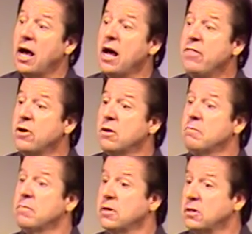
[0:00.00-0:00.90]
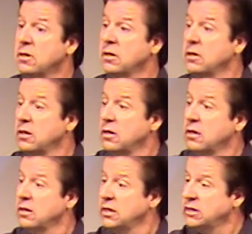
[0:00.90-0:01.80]
Other
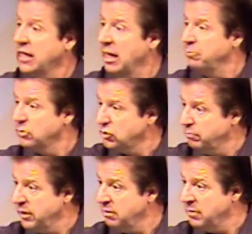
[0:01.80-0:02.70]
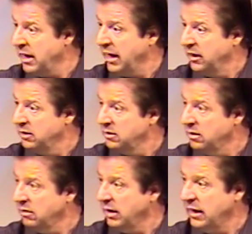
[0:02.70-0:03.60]
disciples are being made,
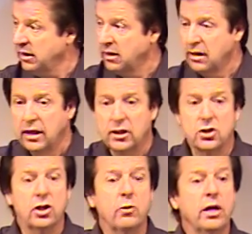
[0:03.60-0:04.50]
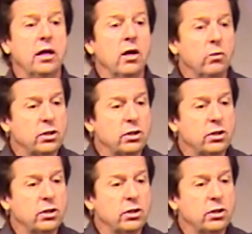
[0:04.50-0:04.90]
all right? and so that we, we're